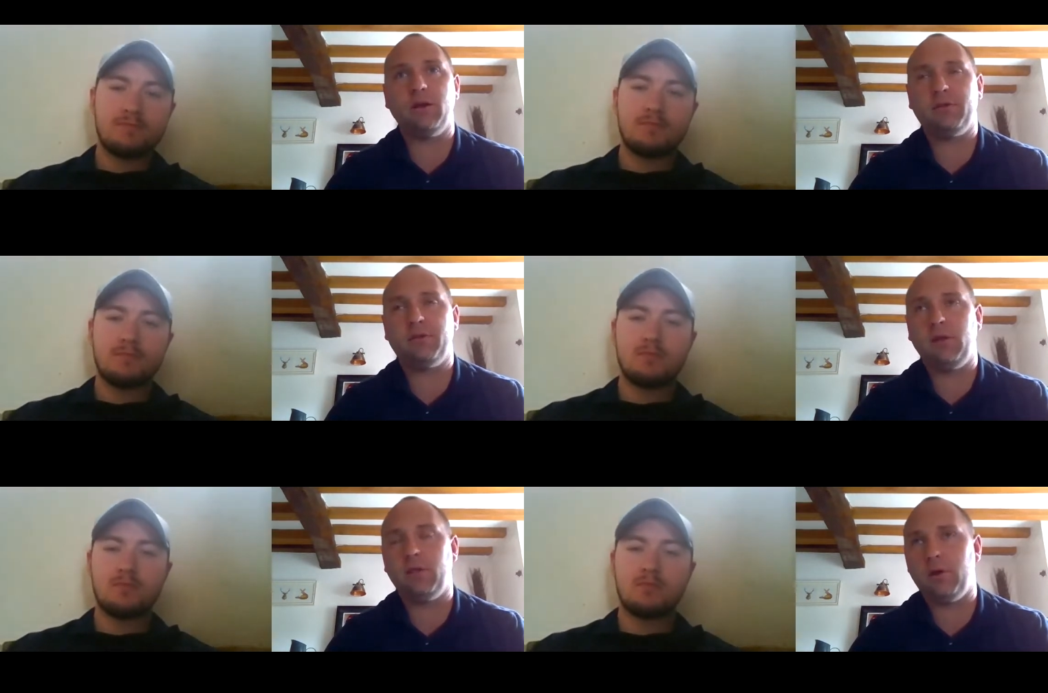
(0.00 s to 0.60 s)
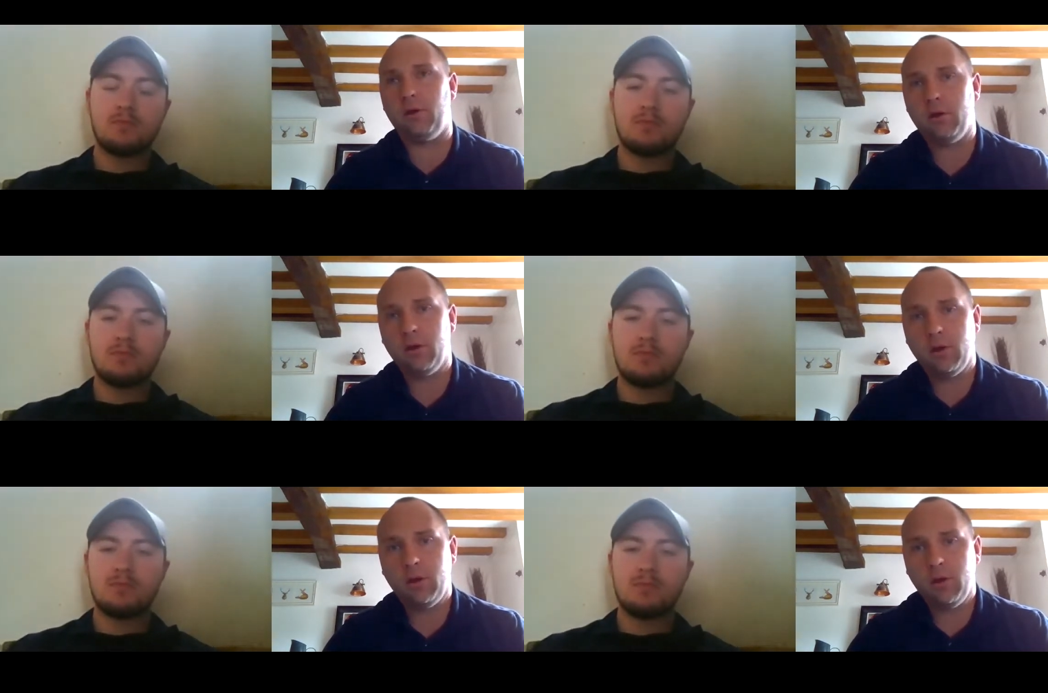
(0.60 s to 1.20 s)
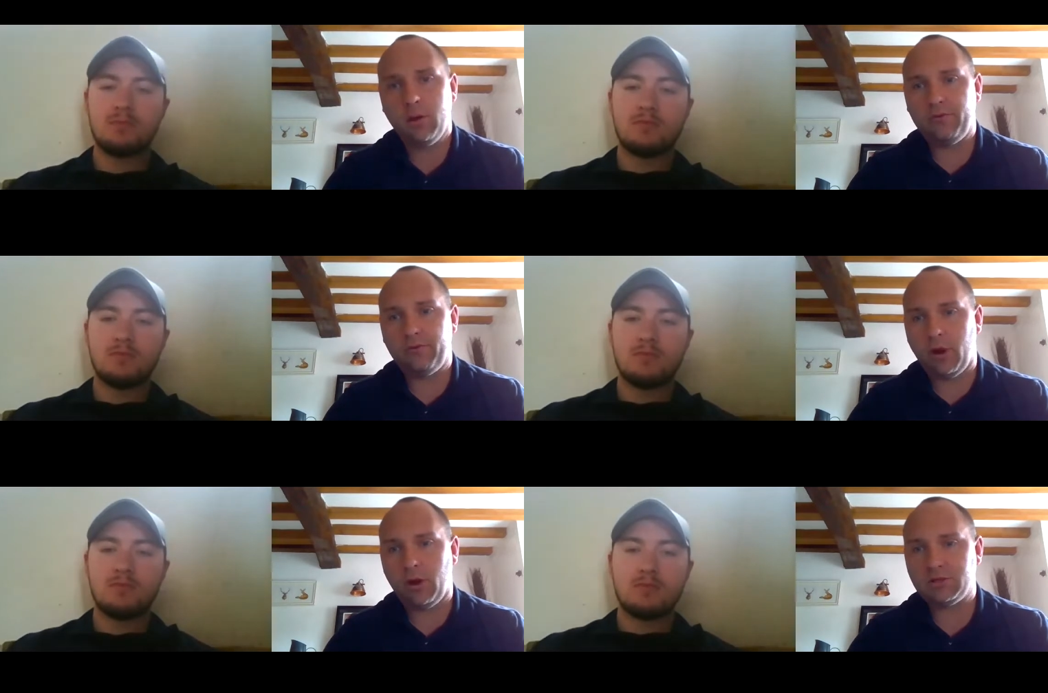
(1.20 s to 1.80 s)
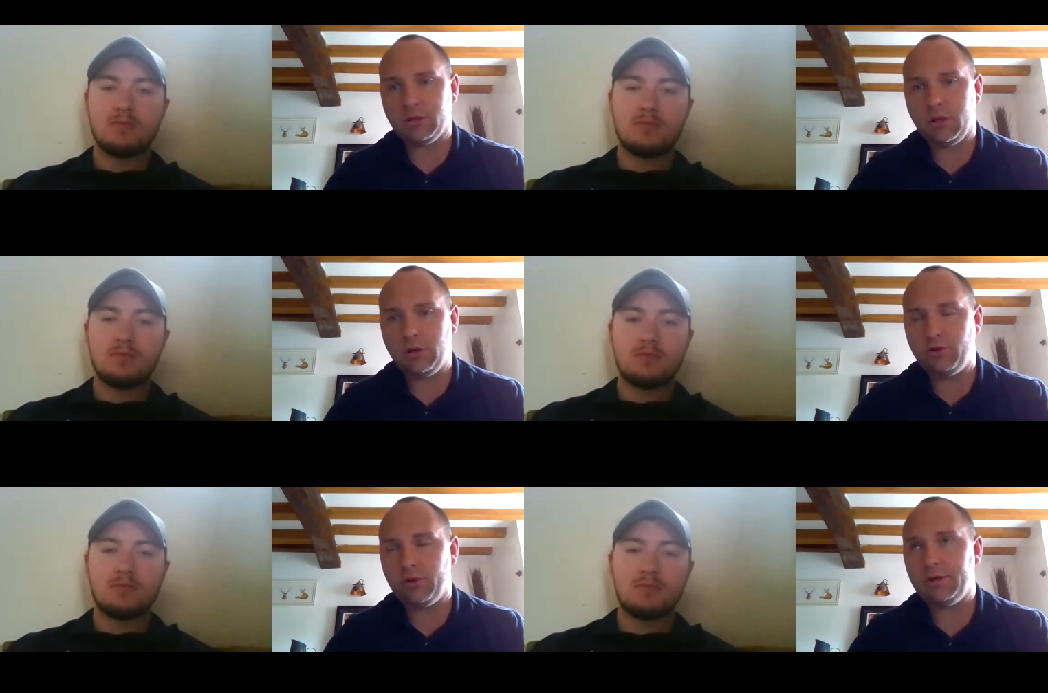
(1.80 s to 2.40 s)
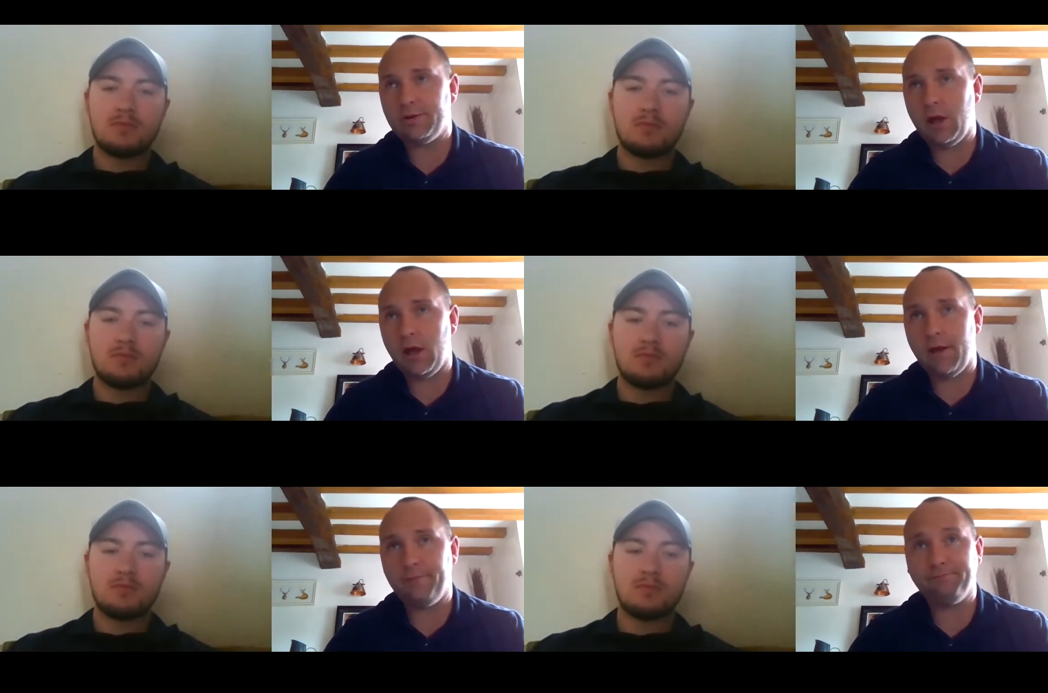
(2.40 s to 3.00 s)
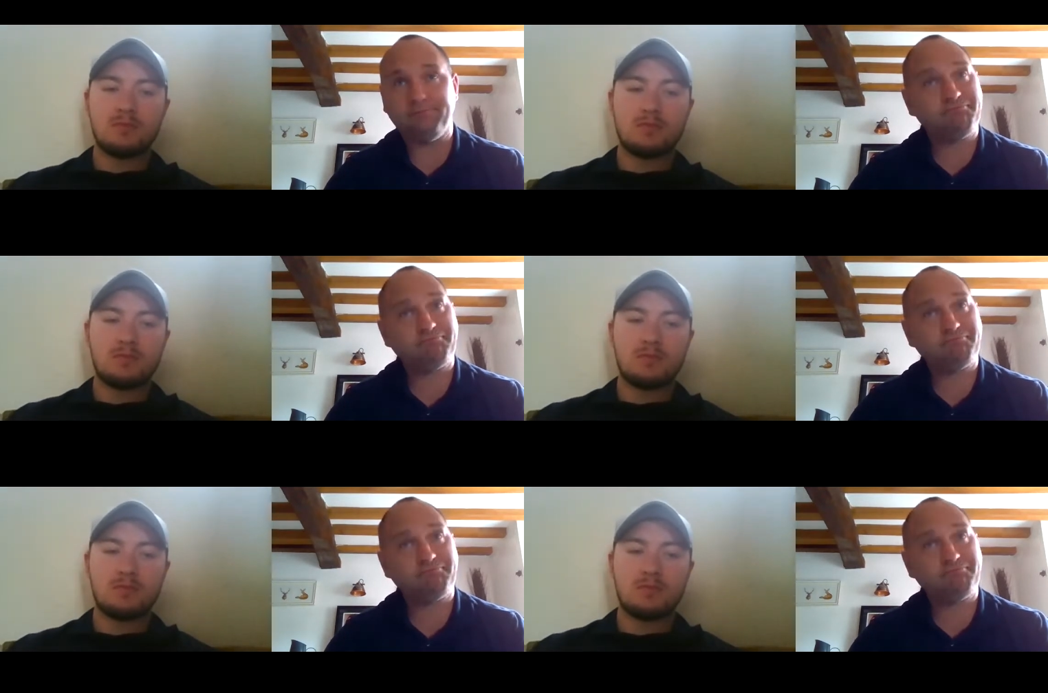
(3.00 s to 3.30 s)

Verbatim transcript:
Speaker 1: And I think that with regards to the hundred, um,